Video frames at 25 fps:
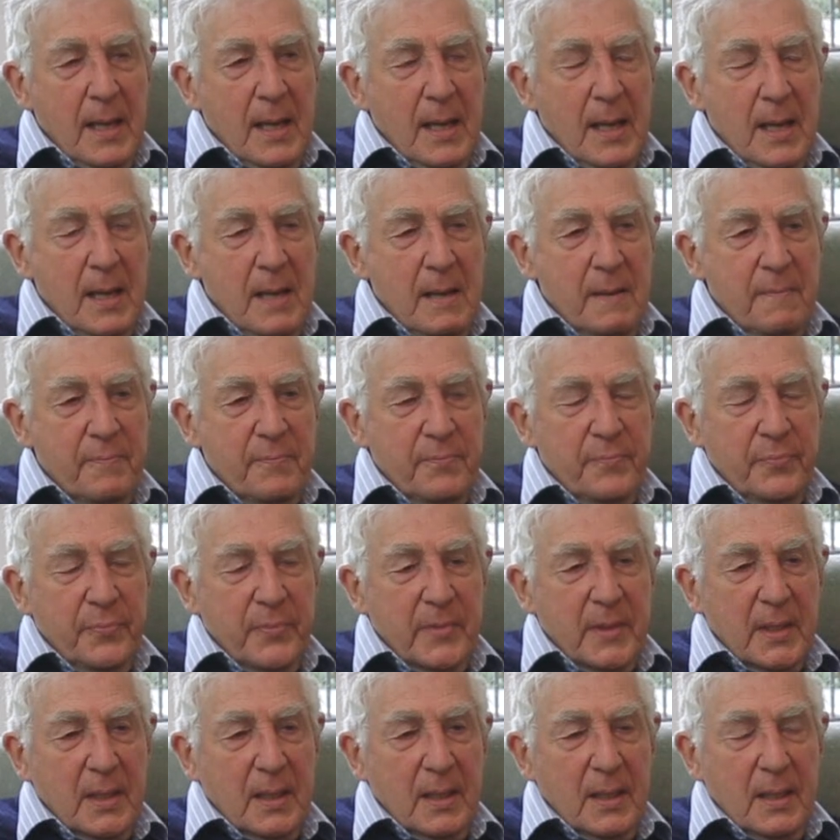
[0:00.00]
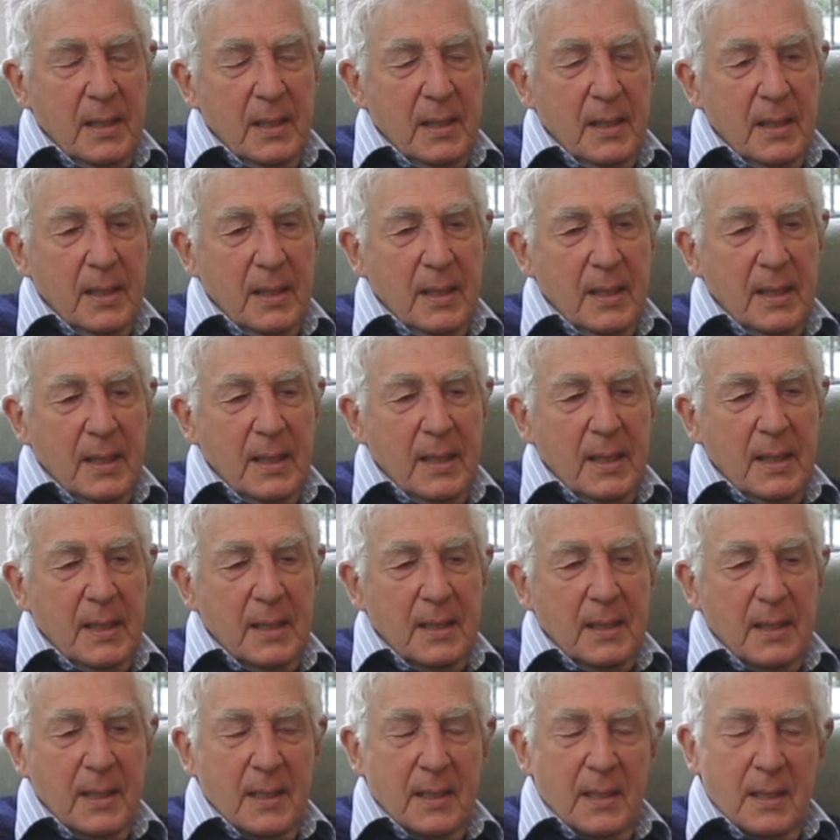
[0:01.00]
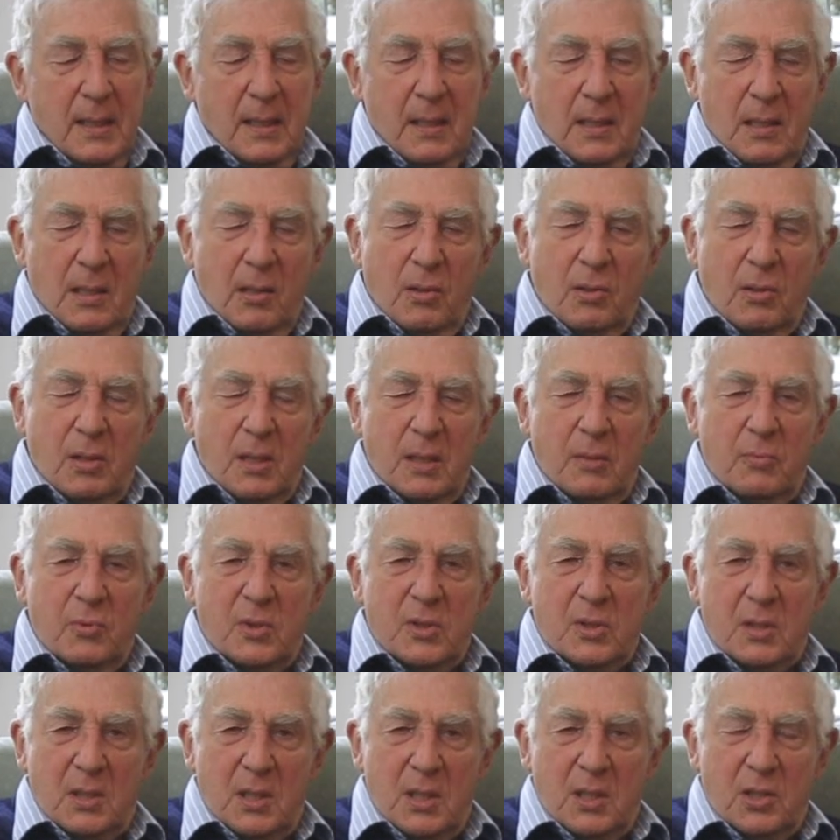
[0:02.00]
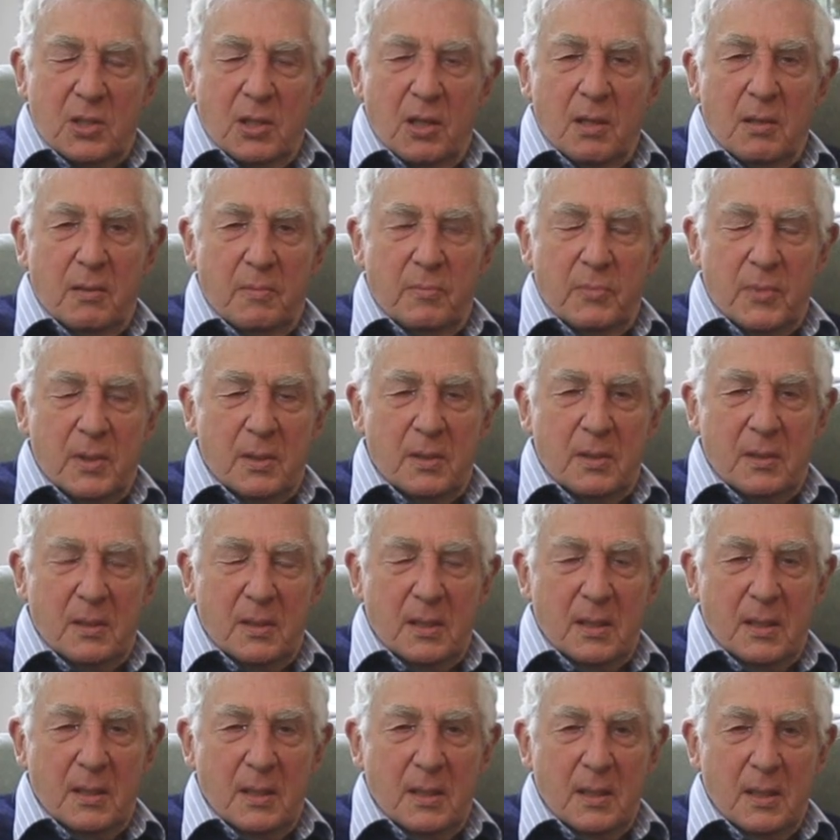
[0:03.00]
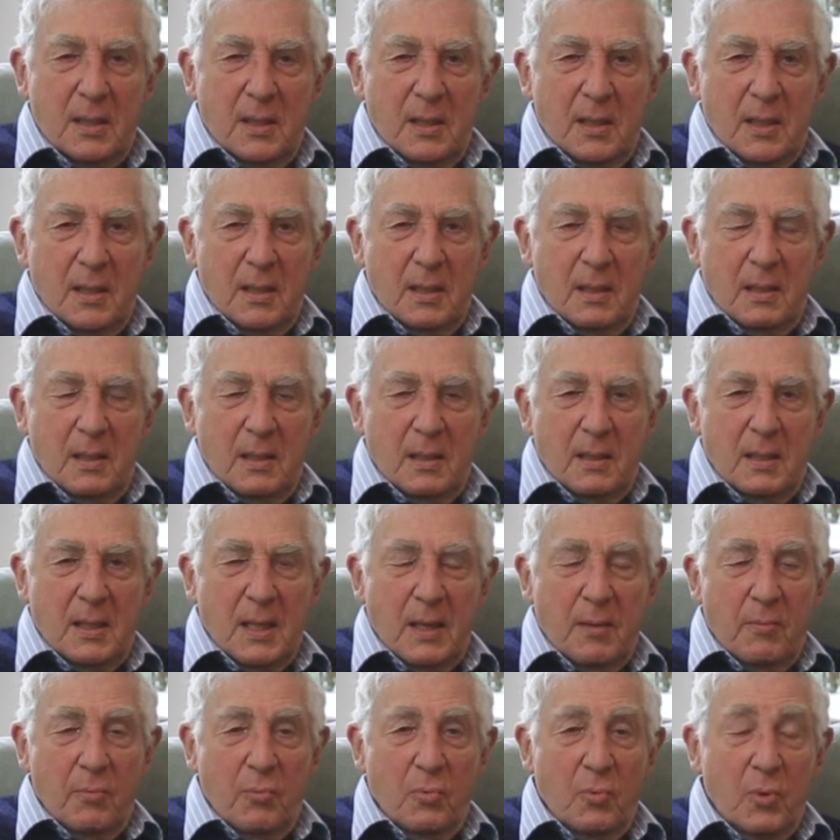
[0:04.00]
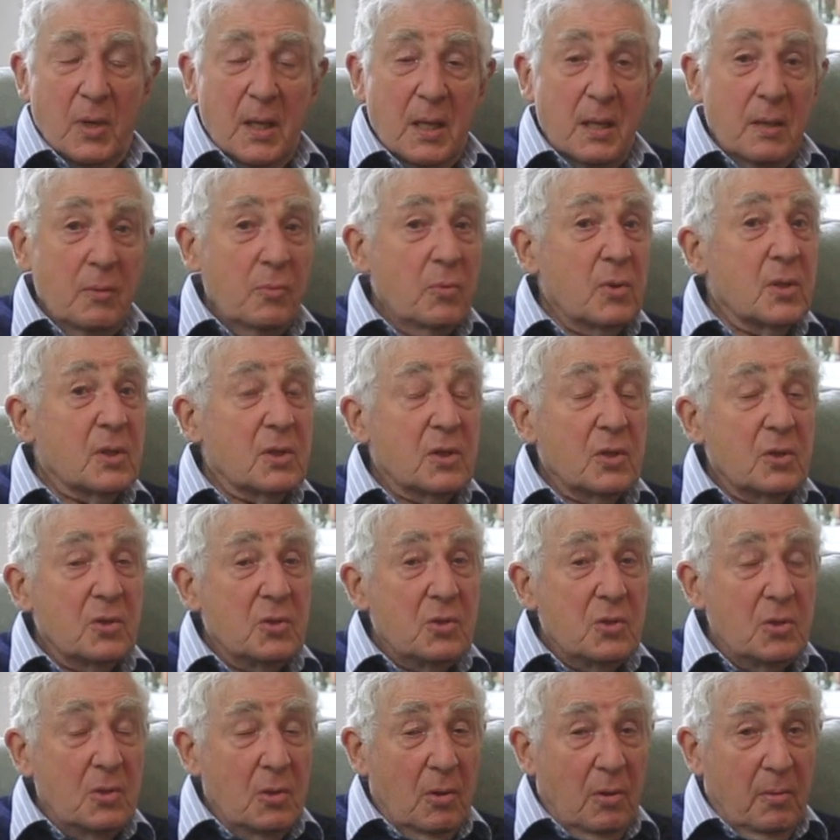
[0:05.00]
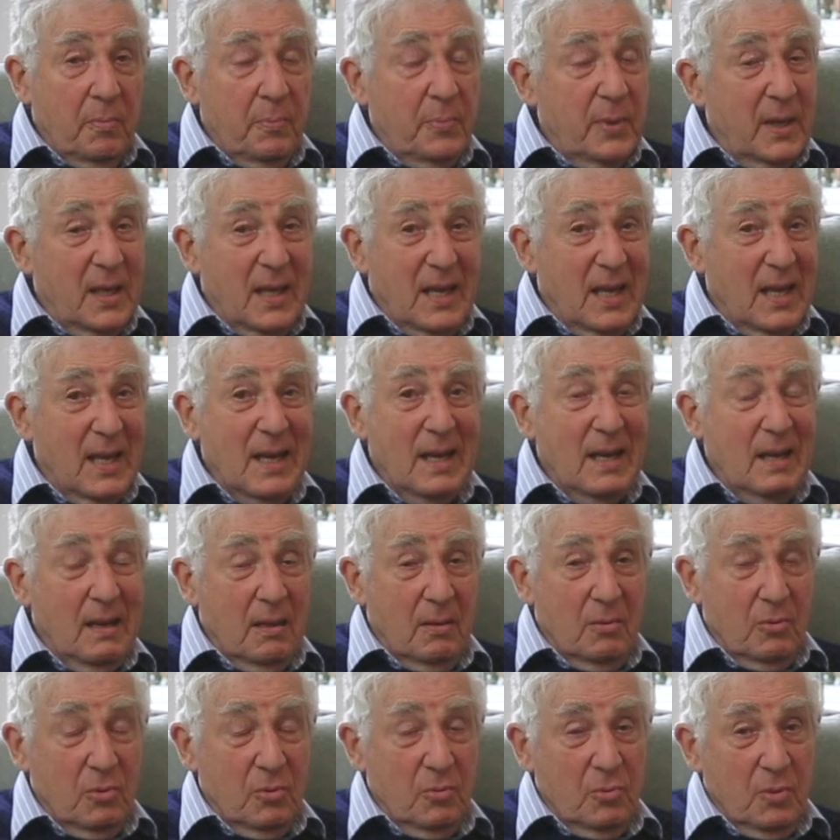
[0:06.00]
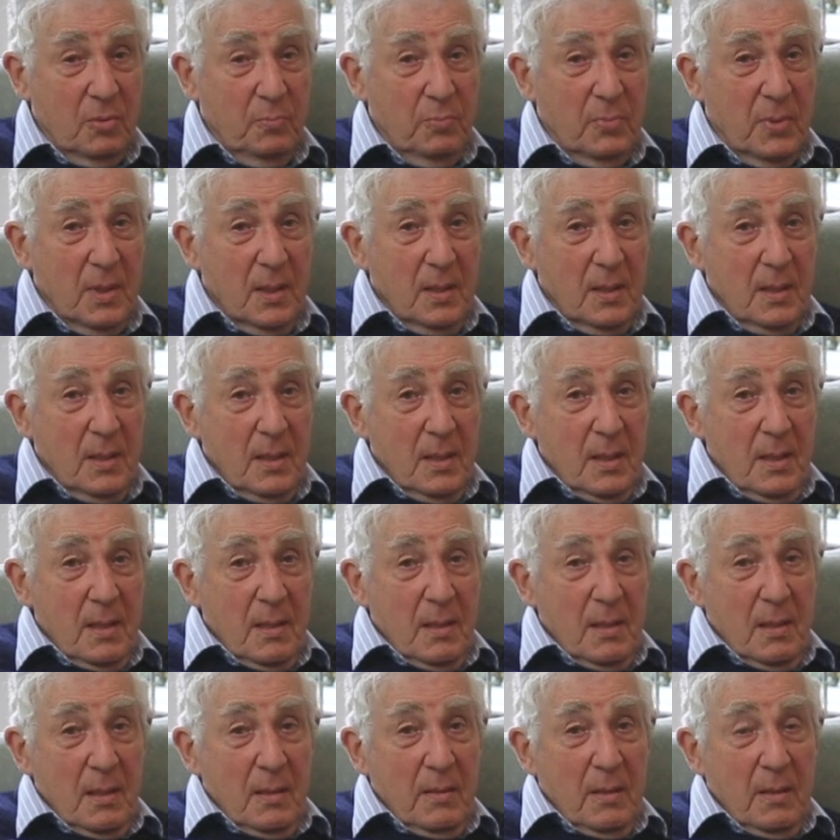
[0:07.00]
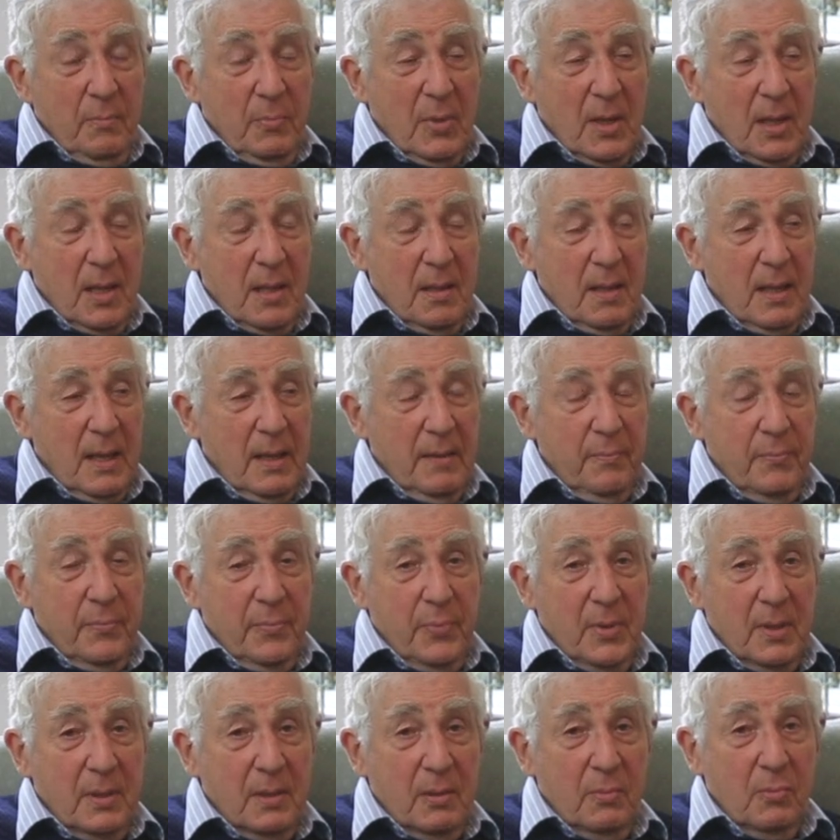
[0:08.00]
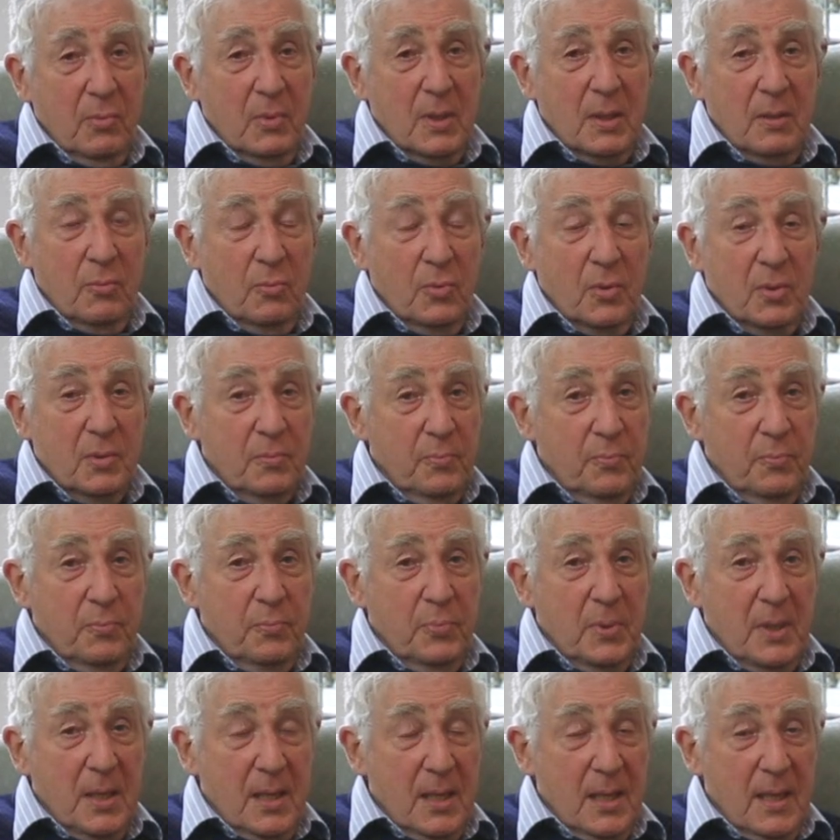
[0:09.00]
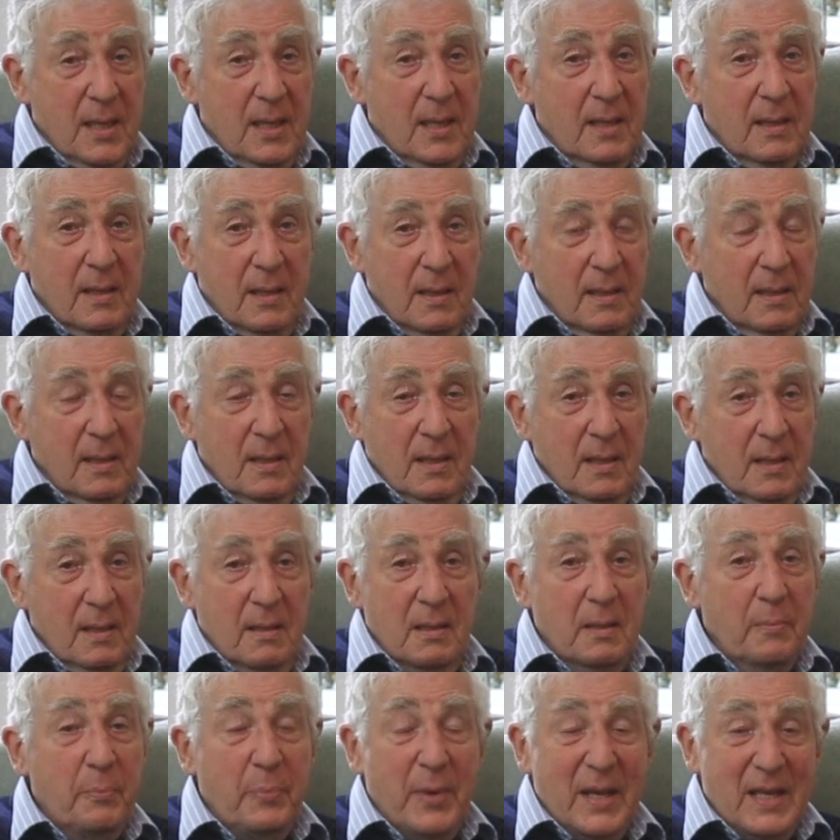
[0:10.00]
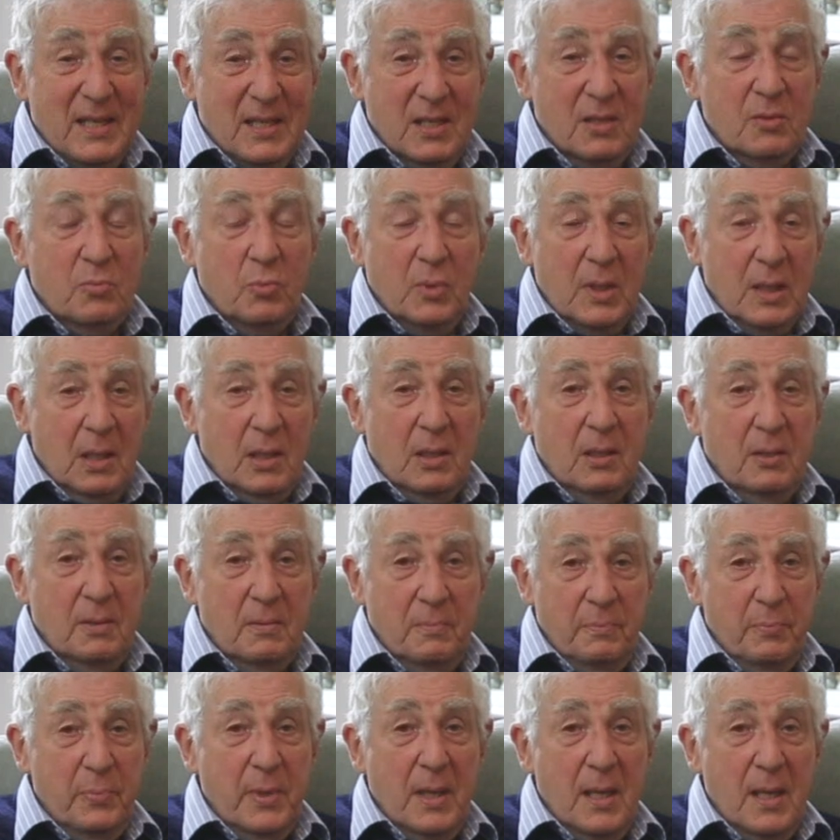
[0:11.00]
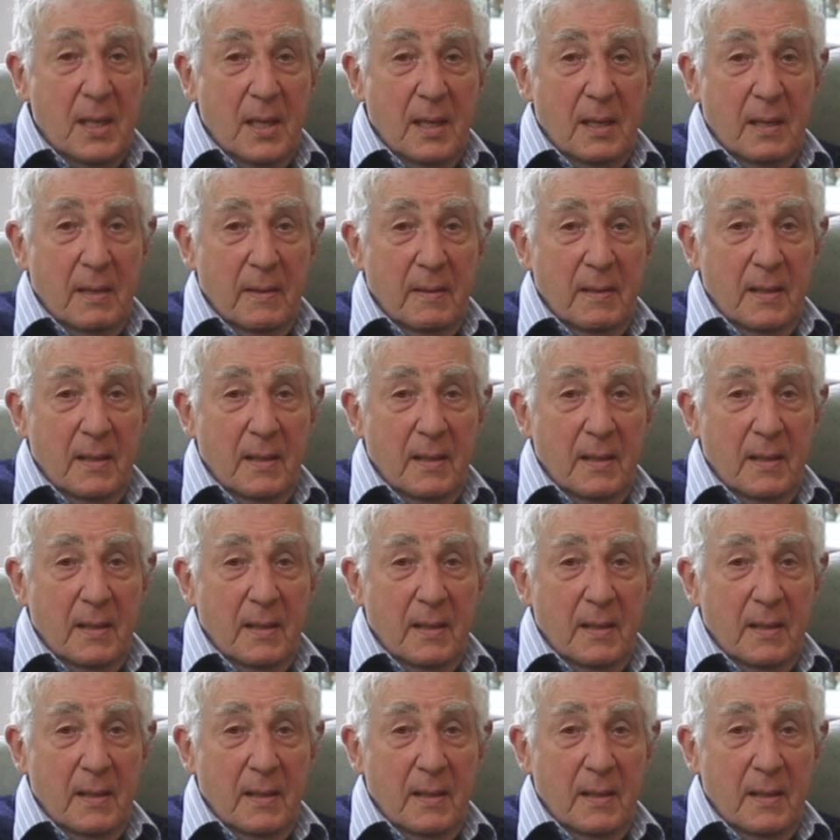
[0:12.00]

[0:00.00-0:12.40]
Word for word: um, and I think Yogi was determined that we would not be cowed by that, but that we would be the best we could be.